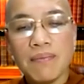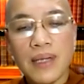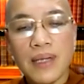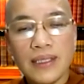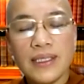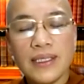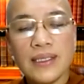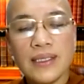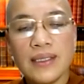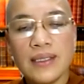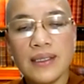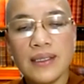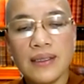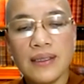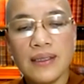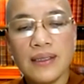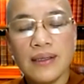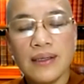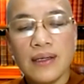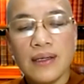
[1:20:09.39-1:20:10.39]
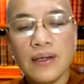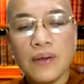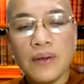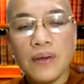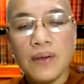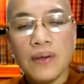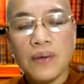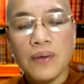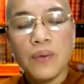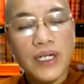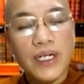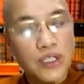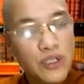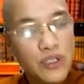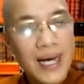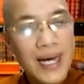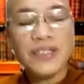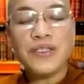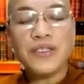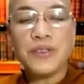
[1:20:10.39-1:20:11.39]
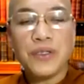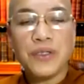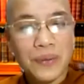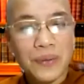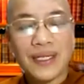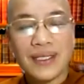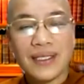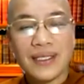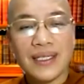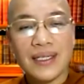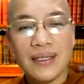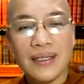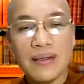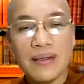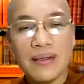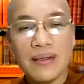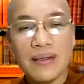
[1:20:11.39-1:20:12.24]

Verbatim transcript: But we try to do it